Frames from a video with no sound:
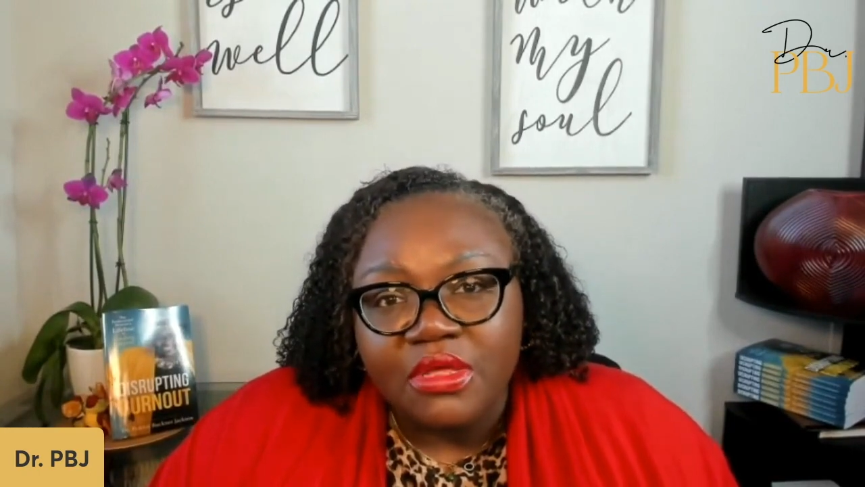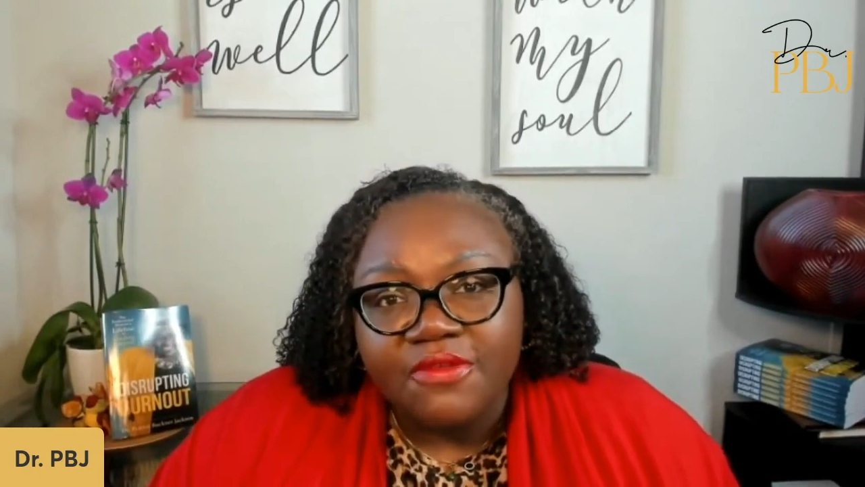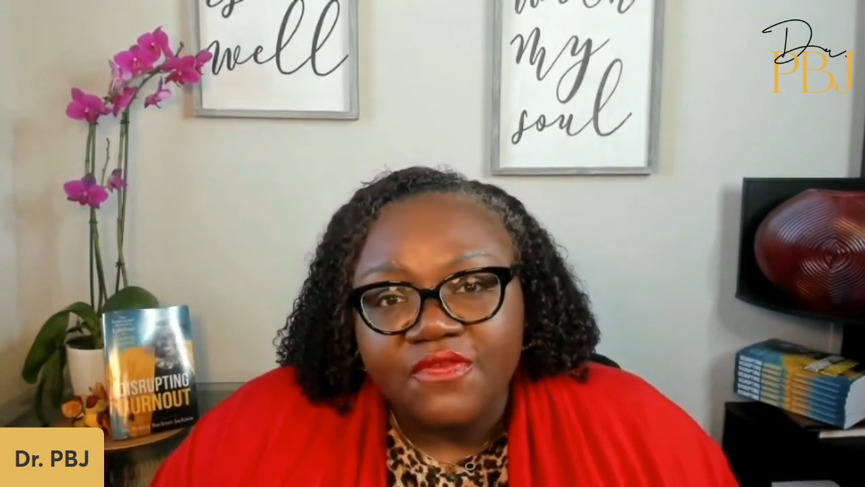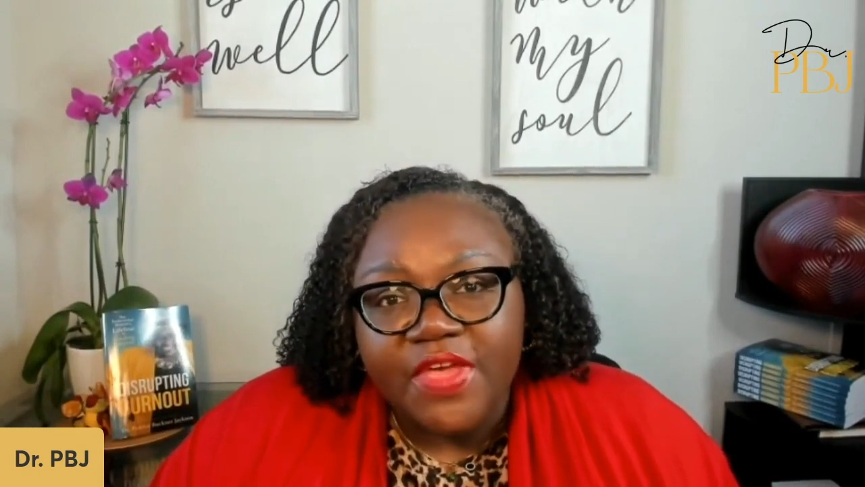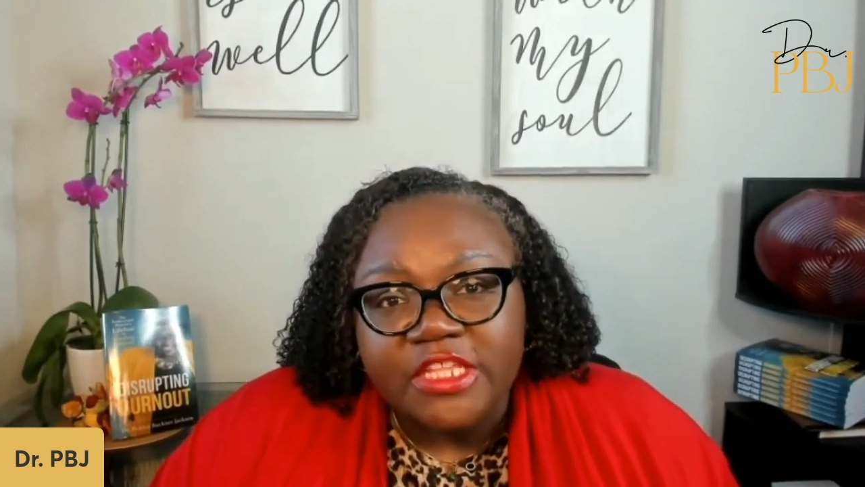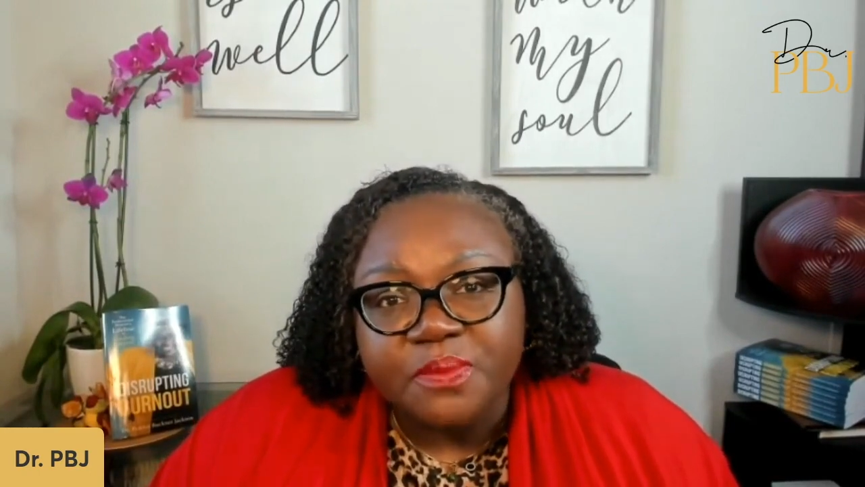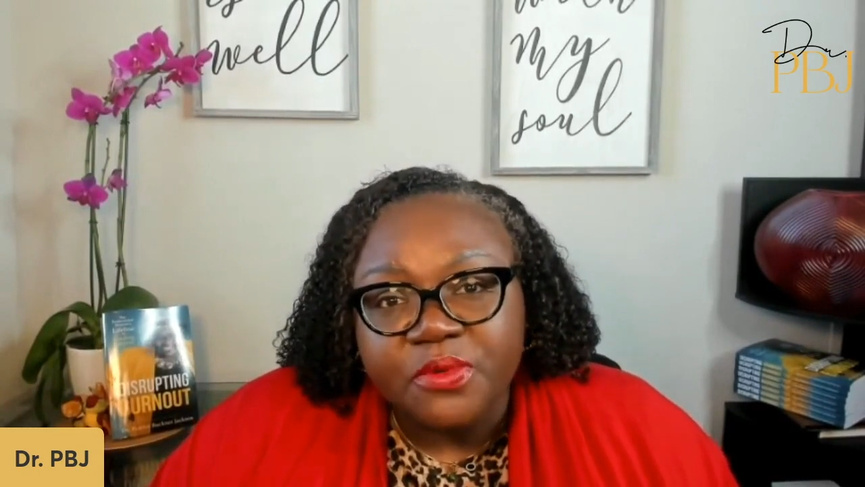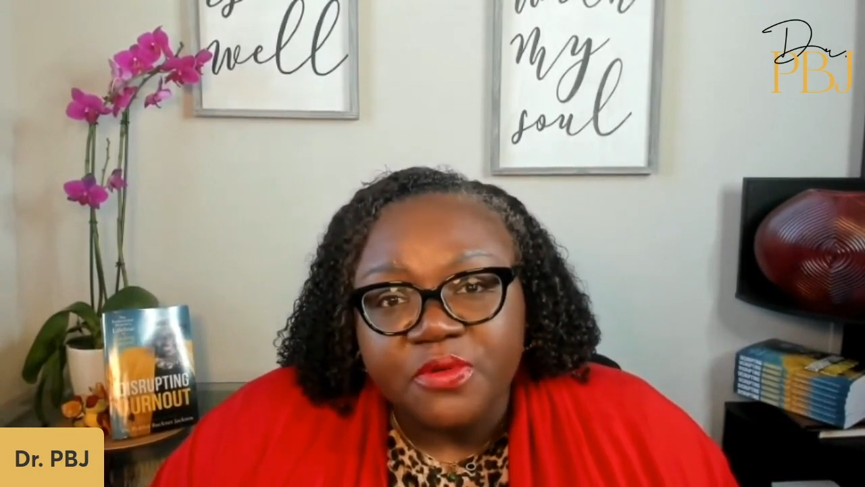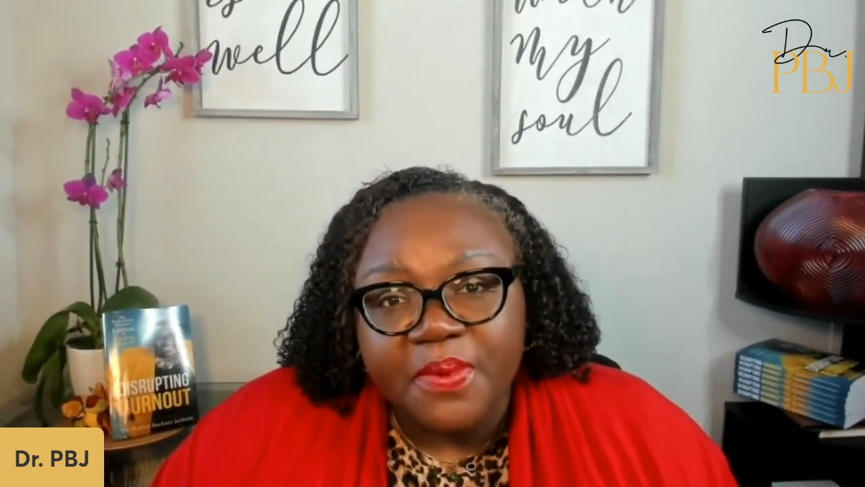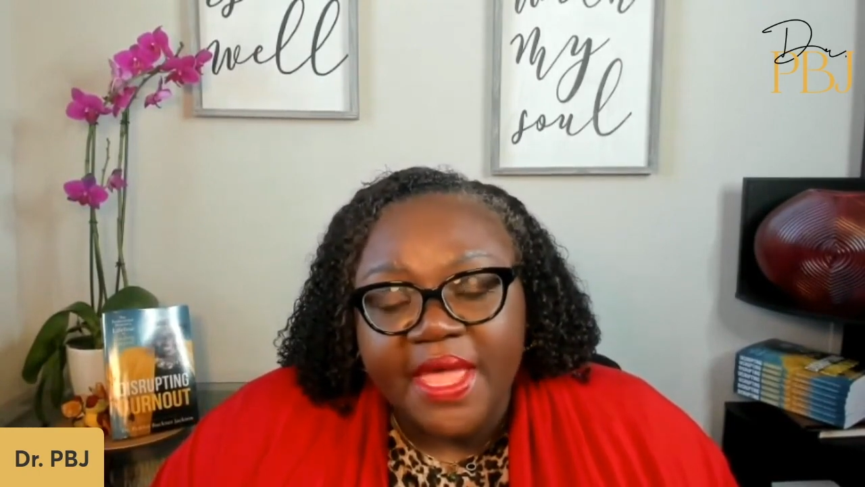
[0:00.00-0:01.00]

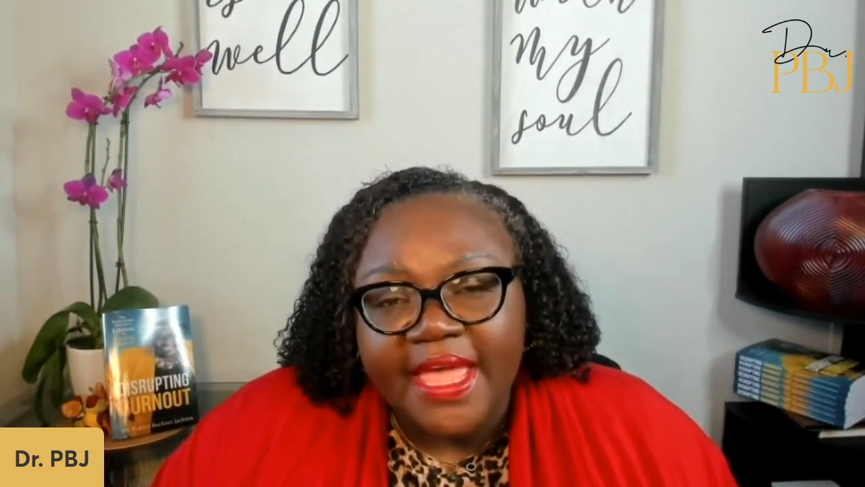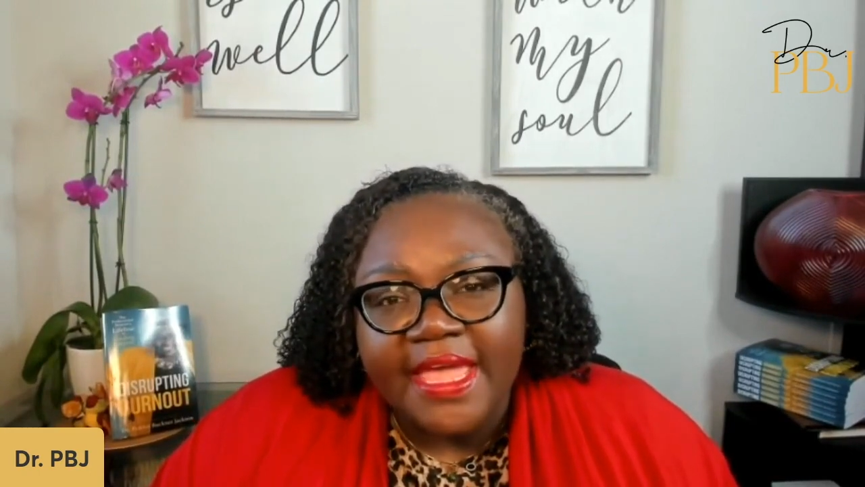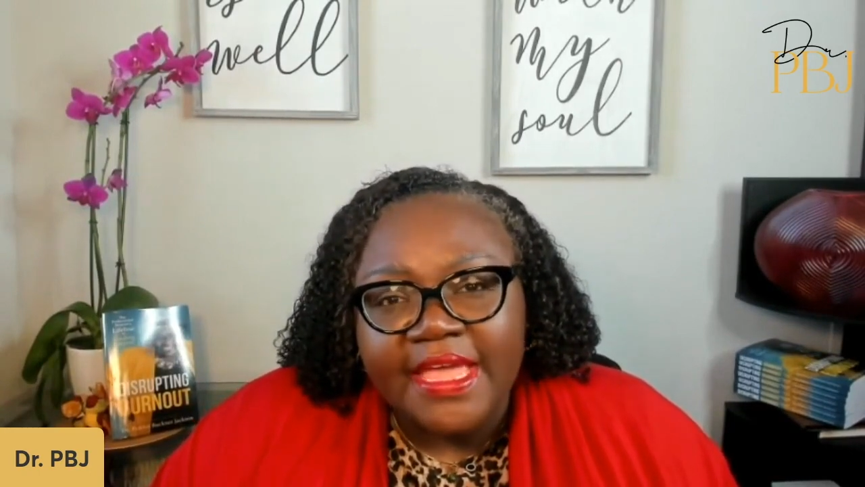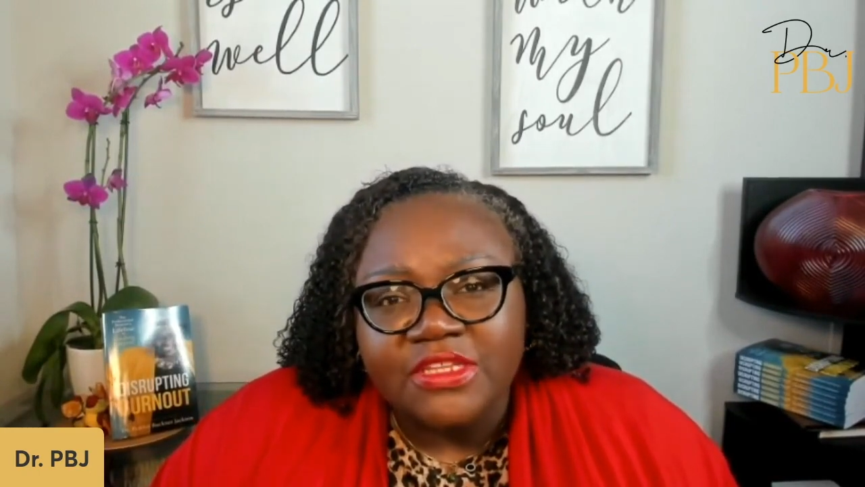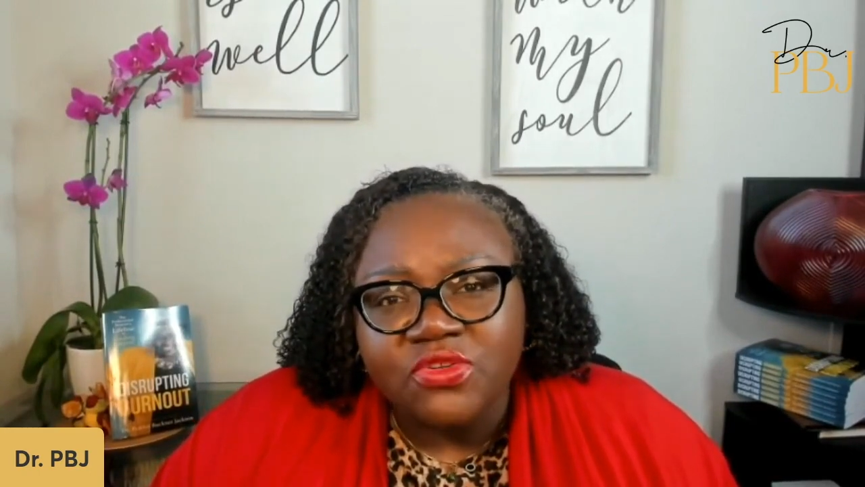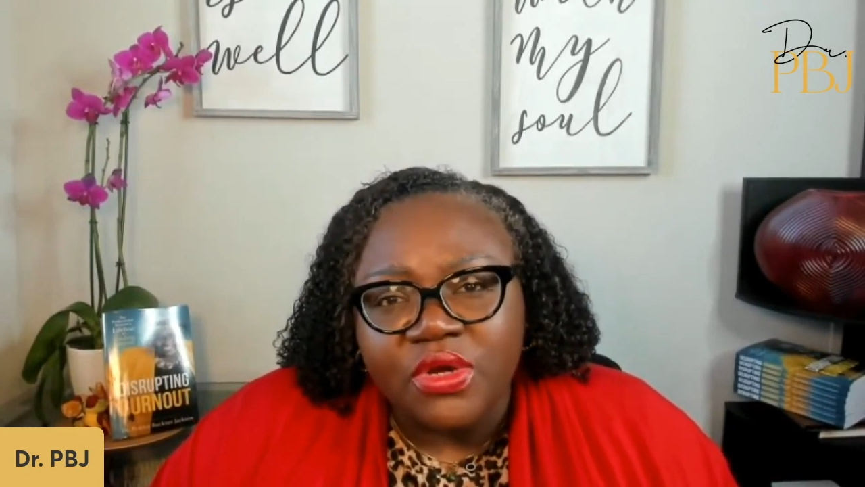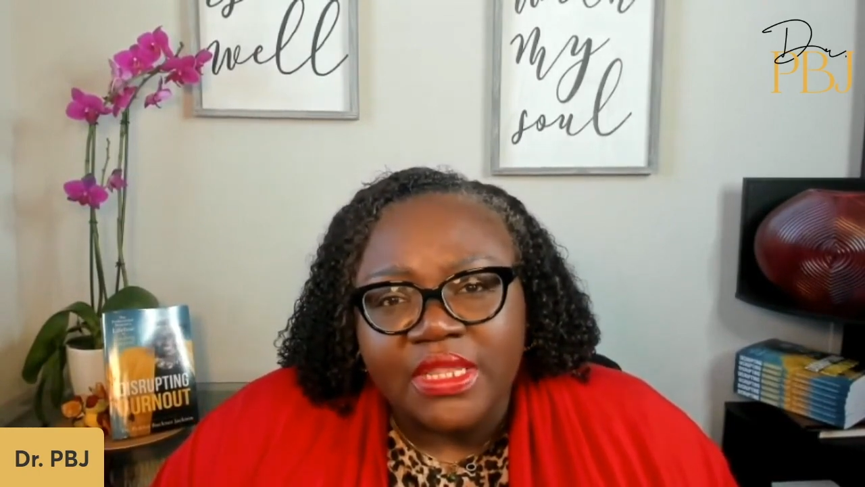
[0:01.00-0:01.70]
Facebook page or a